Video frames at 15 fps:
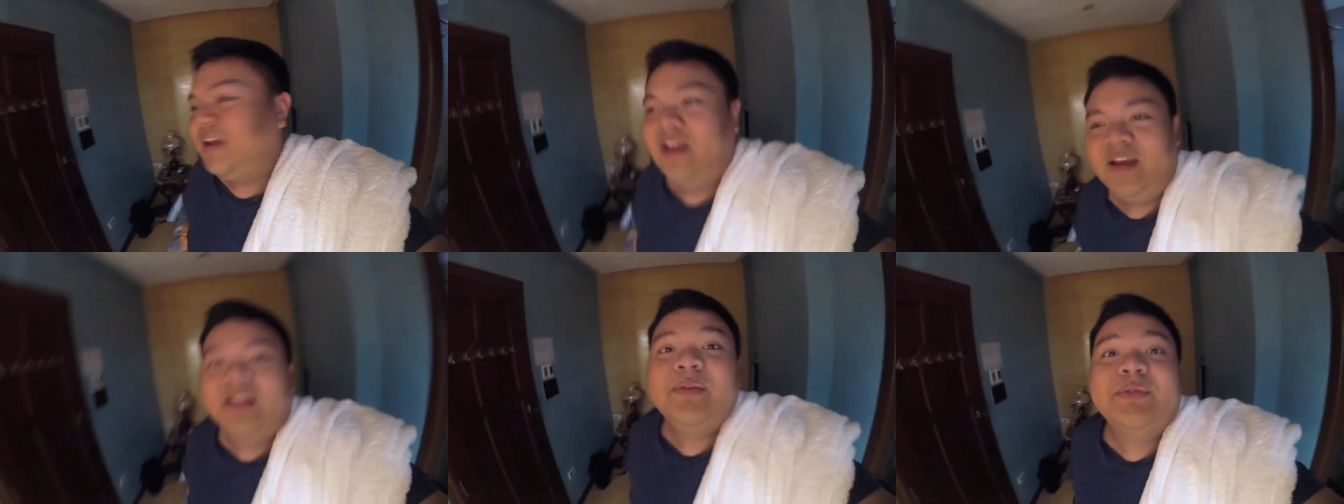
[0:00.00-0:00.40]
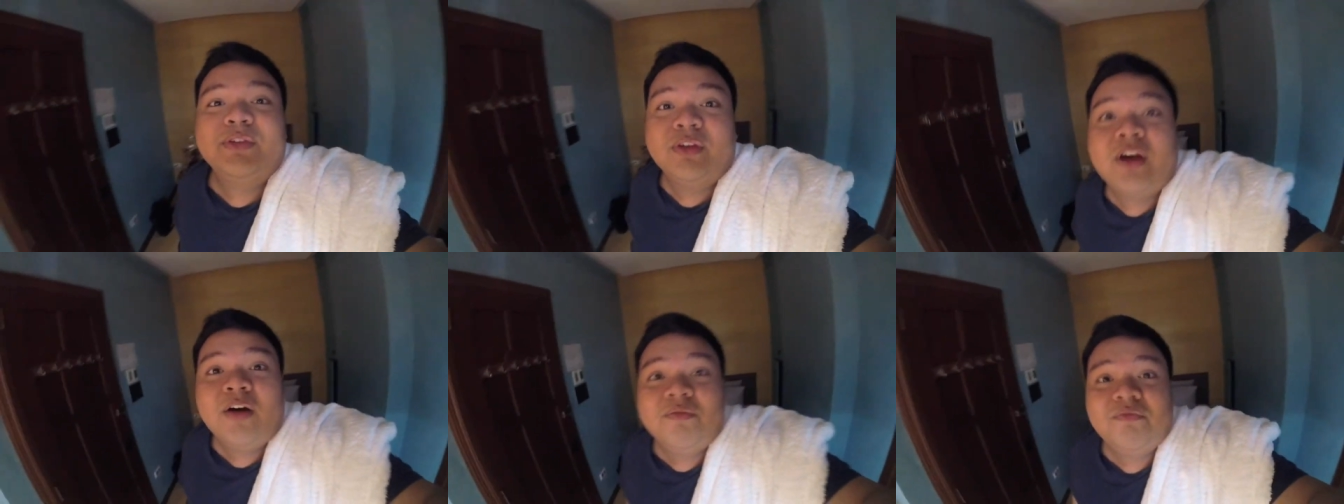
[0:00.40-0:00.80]
and it was a
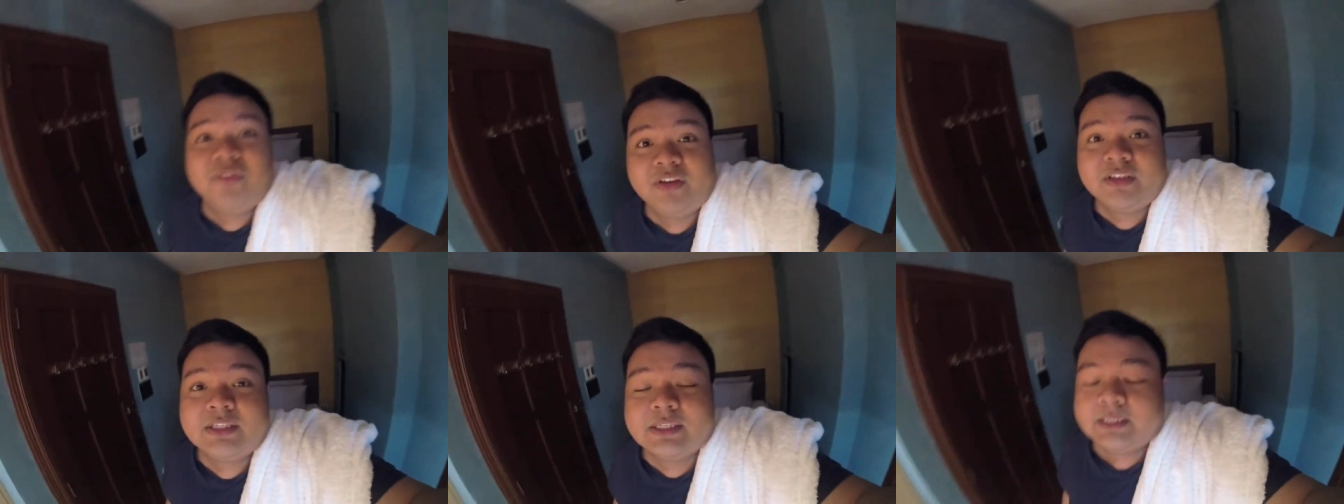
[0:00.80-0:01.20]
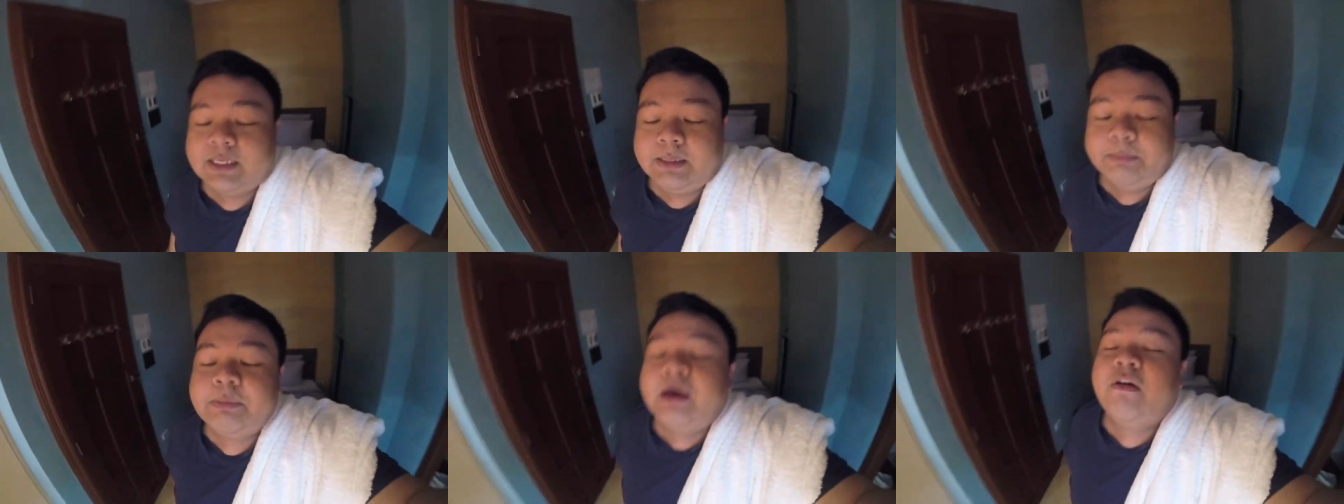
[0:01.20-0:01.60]
comfy
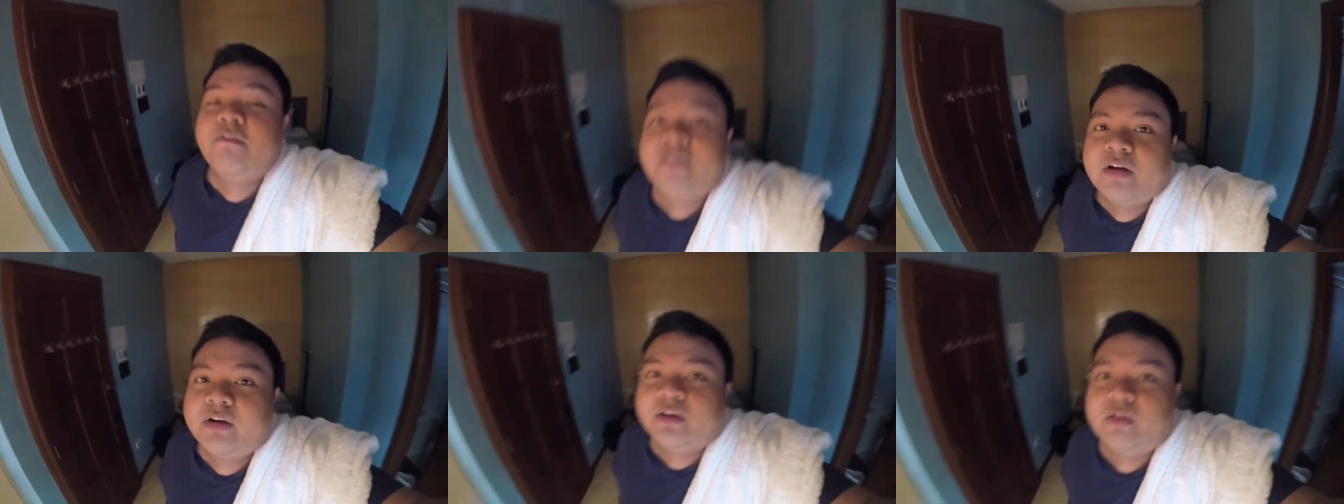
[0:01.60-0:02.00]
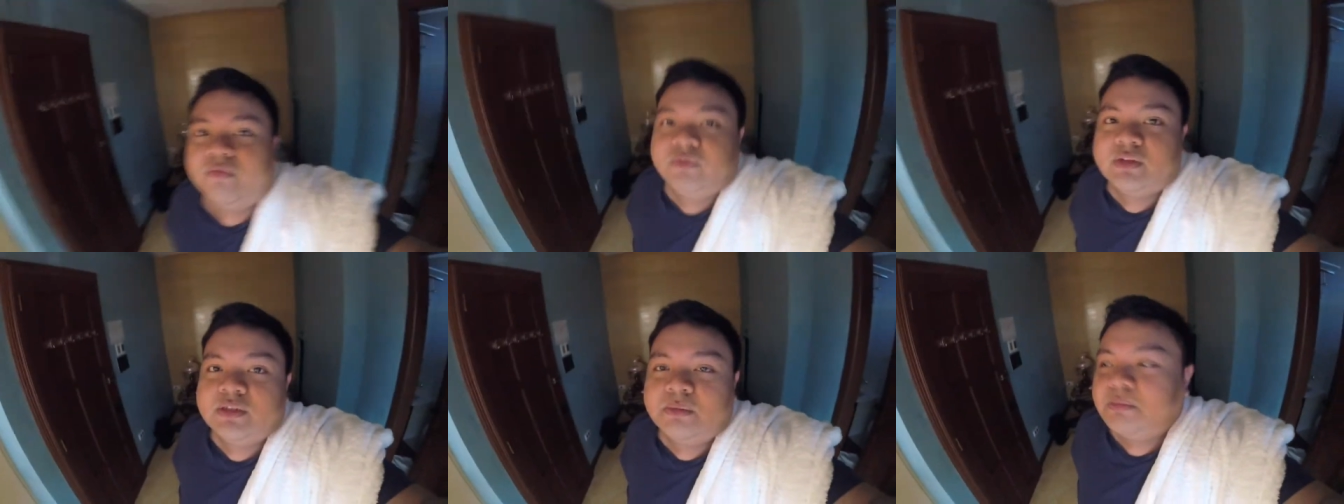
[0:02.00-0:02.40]
sleep, a very comfy sleep.